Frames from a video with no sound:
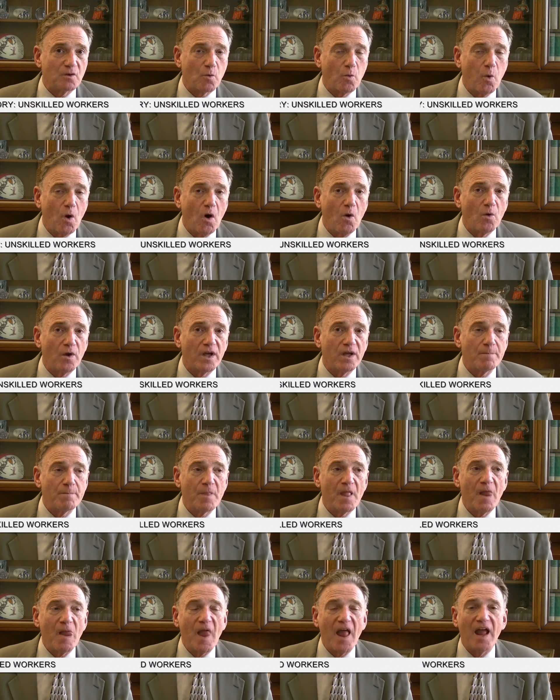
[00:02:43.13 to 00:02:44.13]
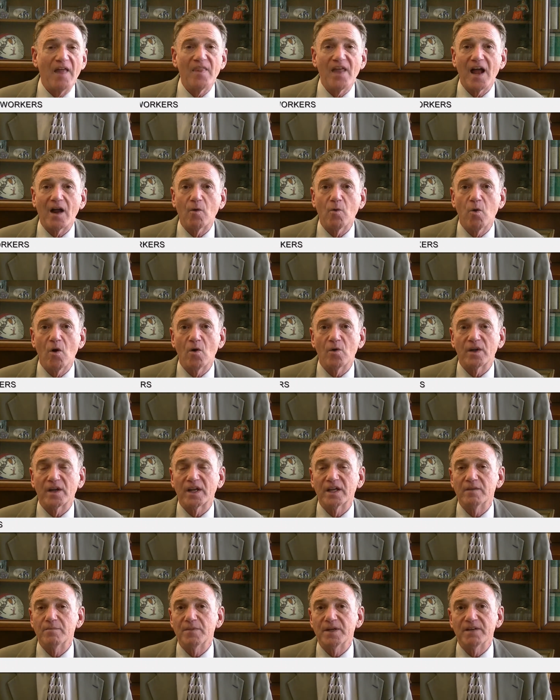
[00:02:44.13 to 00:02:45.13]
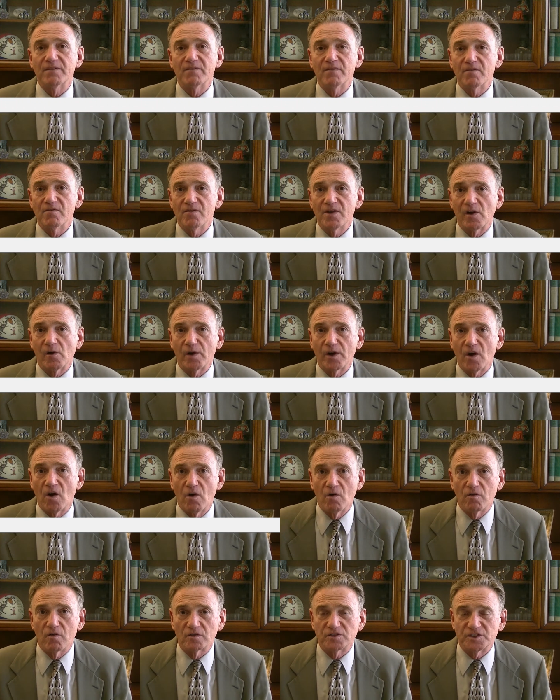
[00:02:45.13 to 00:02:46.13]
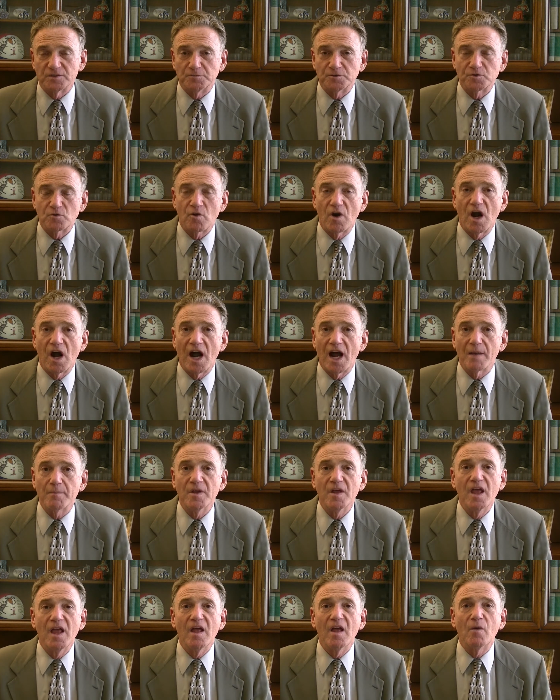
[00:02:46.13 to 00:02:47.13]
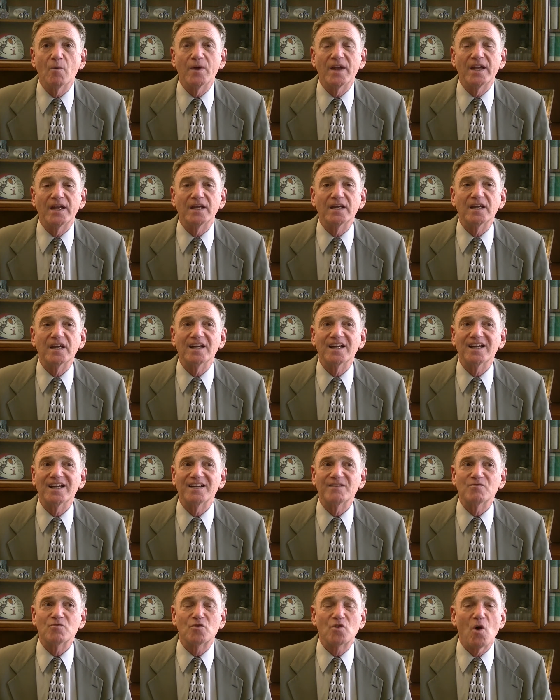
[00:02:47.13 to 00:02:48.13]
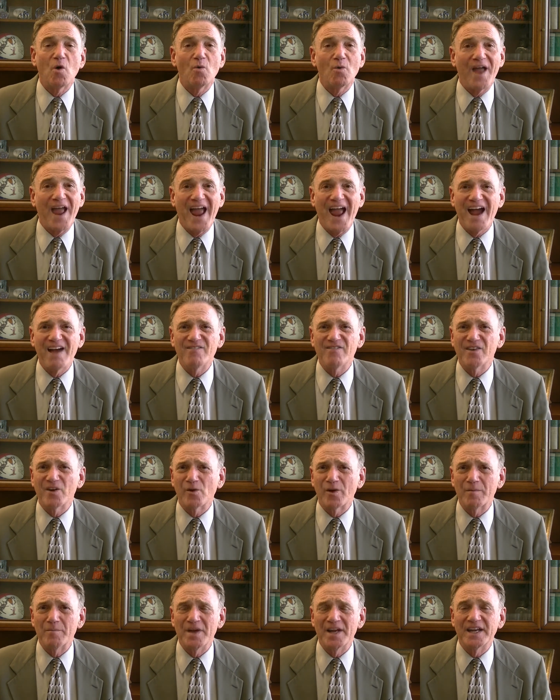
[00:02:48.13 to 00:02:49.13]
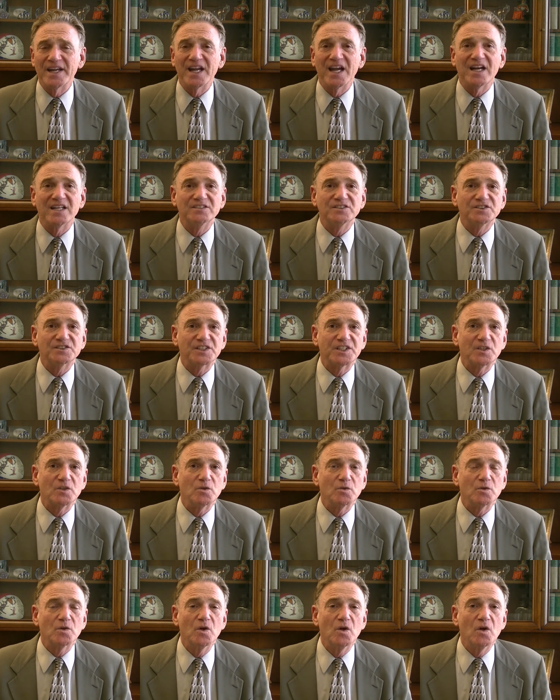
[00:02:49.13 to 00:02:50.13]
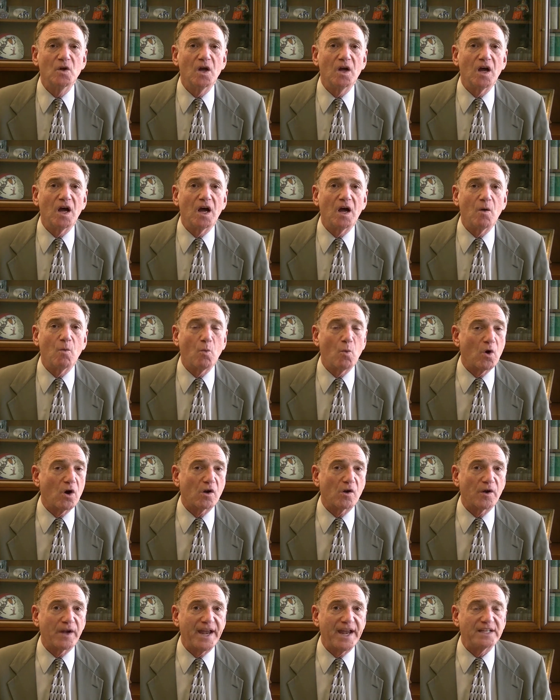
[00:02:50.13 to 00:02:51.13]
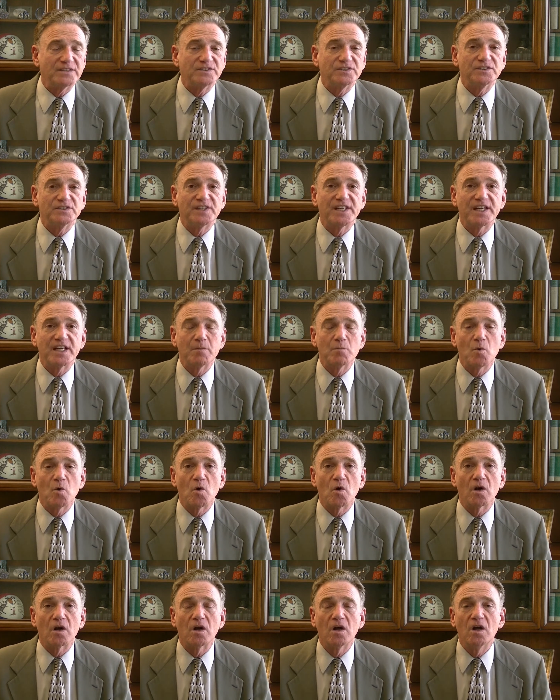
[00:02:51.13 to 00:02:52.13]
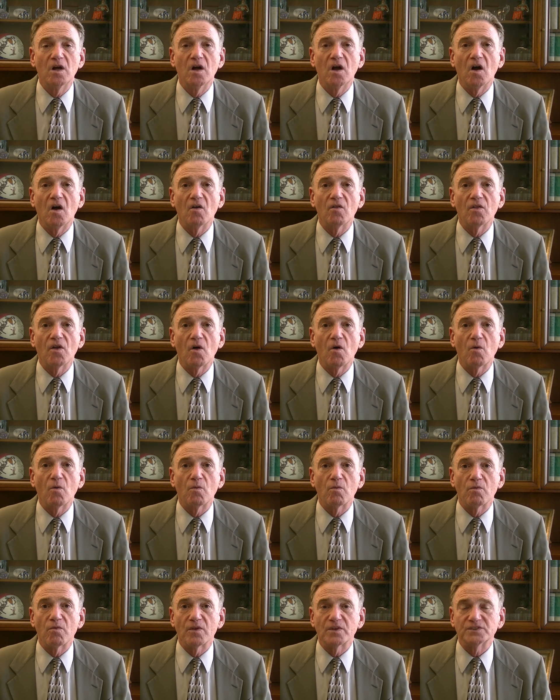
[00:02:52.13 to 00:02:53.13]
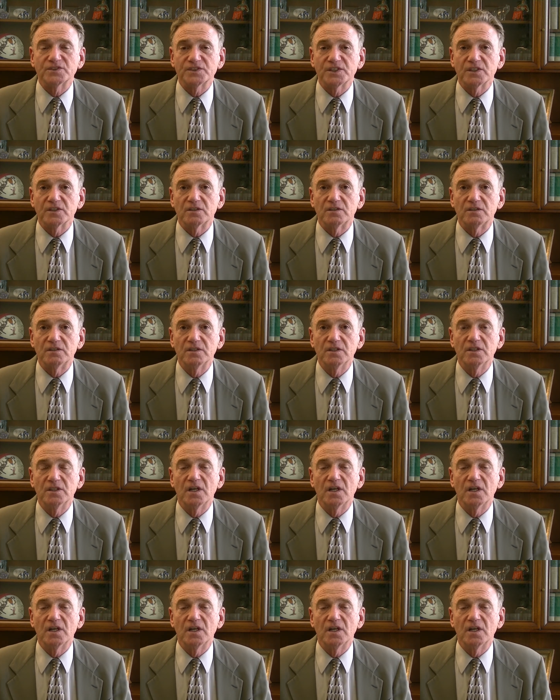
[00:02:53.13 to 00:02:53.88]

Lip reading: quota, and that quota can be very oversubscribed. We don't have very many unskilled worker cases anymore, although they're still